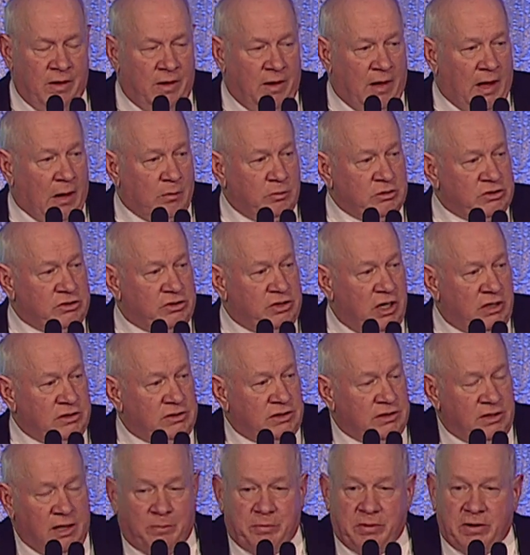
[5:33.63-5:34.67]
I was
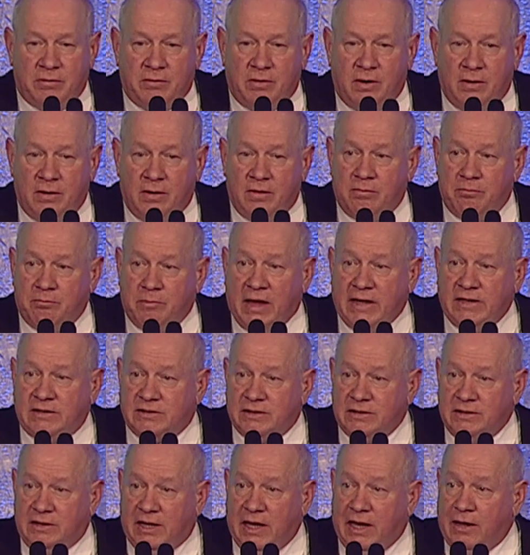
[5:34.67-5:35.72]
judging up in
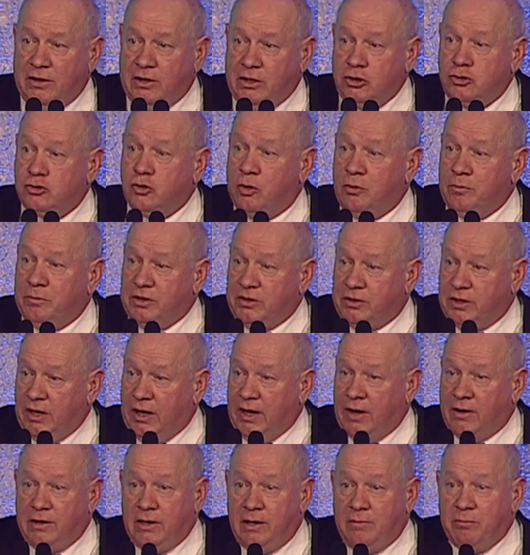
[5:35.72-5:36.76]
Mason County,
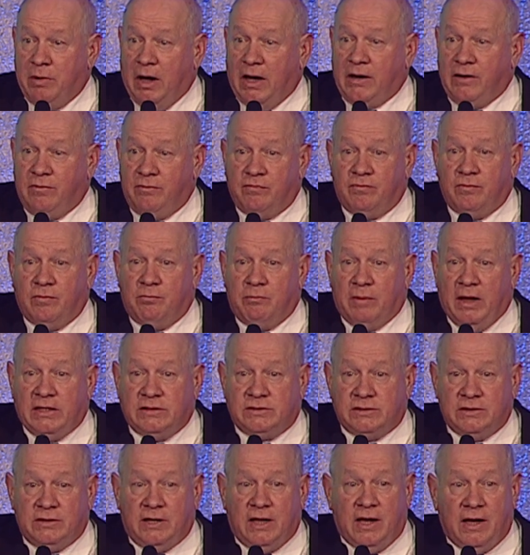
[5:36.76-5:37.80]
Germantown. Anybody from
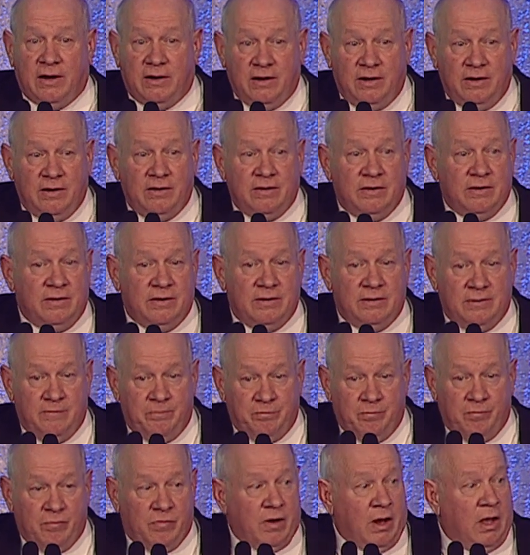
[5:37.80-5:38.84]
Mason County?
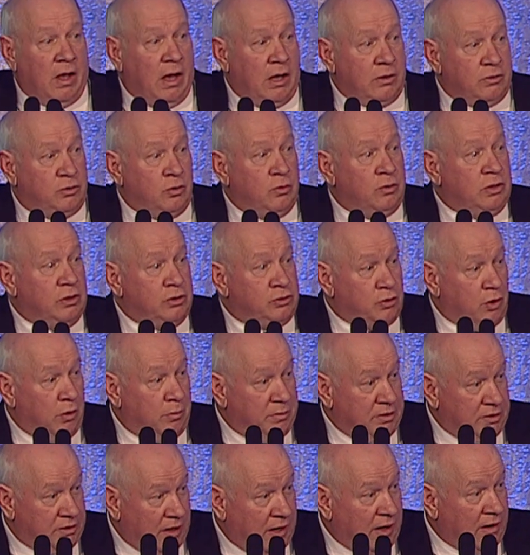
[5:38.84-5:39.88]
I was doing the
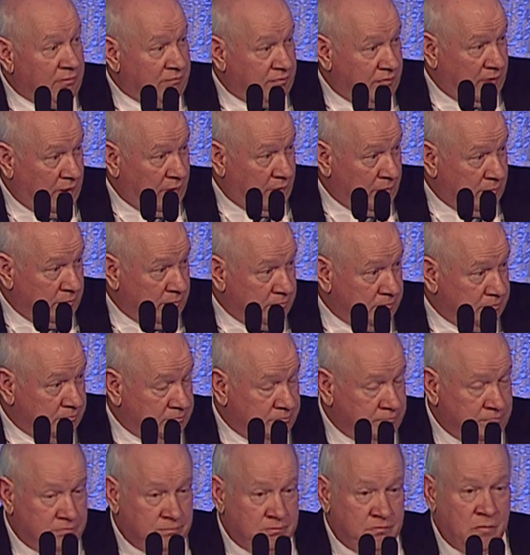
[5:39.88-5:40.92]
Germantown Fair.
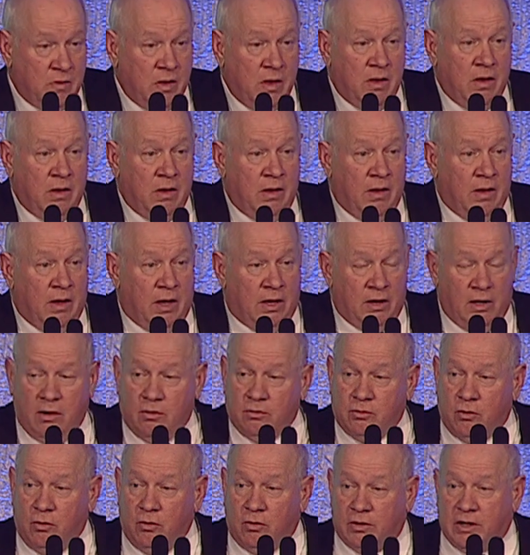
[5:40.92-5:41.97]
A little
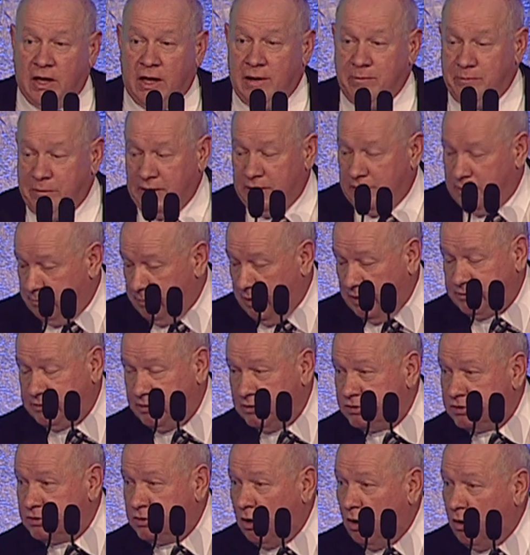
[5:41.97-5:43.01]
girl came in about
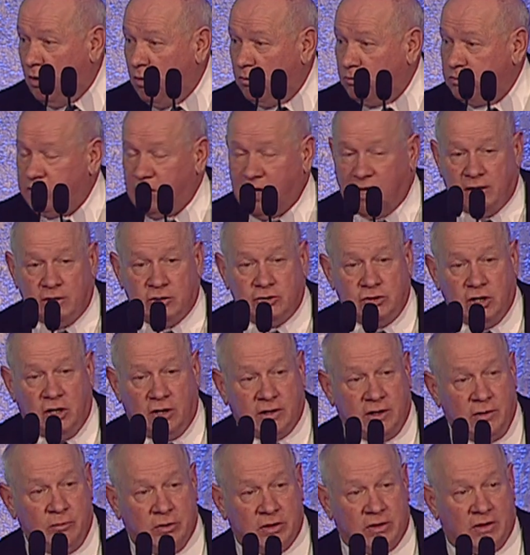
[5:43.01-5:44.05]
this tall, kind of
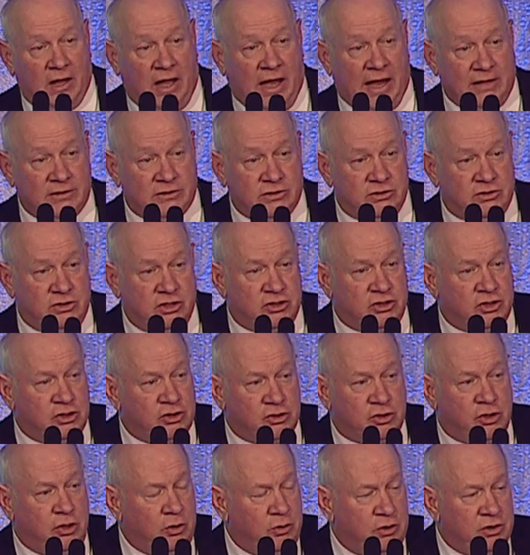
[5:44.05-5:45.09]
chunky with glasses, just as
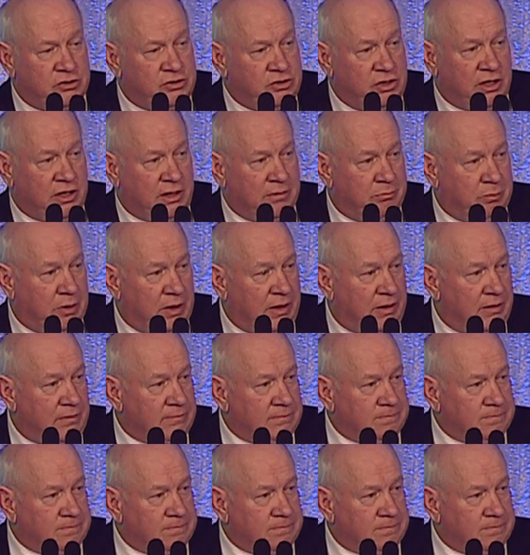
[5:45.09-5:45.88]
cute as she could be.